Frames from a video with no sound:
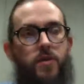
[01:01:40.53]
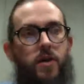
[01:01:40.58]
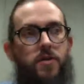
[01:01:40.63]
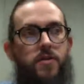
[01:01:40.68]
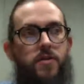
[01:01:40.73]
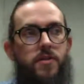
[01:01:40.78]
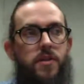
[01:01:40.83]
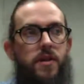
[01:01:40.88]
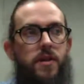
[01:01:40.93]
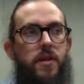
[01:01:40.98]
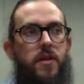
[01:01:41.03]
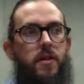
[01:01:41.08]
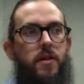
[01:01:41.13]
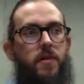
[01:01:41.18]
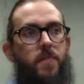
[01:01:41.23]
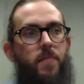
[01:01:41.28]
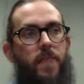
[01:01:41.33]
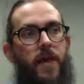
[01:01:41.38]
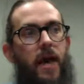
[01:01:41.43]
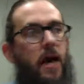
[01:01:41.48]
You know, if you're going to
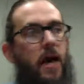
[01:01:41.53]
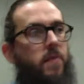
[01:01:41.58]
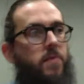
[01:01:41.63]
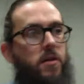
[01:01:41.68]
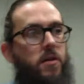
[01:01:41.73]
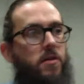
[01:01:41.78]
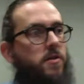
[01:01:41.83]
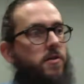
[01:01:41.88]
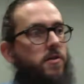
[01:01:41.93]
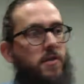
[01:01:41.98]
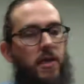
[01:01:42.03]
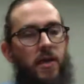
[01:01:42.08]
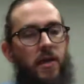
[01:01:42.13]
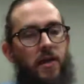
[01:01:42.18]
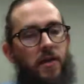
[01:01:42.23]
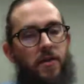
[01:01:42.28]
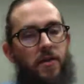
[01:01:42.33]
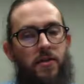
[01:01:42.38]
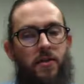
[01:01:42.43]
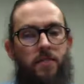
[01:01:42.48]
say, I'm
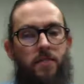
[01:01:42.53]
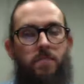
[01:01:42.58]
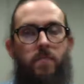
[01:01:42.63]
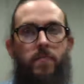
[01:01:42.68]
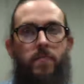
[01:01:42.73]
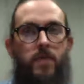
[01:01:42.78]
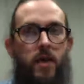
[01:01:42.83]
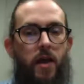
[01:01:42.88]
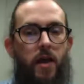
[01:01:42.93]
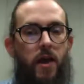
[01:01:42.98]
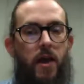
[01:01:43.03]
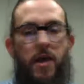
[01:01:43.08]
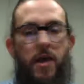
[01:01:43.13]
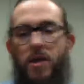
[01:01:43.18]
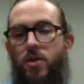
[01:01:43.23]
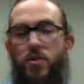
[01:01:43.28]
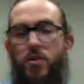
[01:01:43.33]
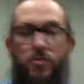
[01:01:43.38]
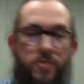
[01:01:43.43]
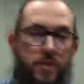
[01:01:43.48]
going to send
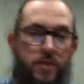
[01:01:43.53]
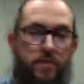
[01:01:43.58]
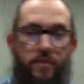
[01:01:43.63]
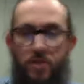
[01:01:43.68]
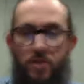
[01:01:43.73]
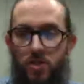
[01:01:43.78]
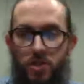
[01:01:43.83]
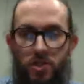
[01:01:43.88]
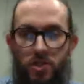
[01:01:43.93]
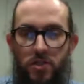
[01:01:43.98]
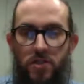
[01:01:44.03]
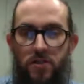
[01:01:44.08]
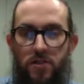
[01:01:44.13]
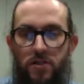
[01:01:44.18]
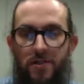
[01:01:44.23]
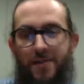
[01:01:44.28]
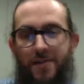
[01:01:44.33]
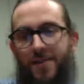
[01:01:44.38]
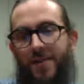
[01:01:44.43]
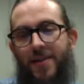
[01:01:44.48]
an acoustic
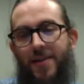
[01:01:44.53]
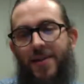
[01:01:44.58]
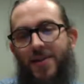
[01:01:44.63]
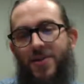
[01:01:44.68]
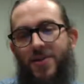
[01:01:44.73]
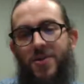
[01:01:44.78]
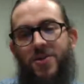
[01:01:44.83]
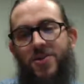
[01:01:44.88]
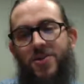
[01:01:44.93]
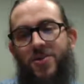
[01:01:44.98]
version,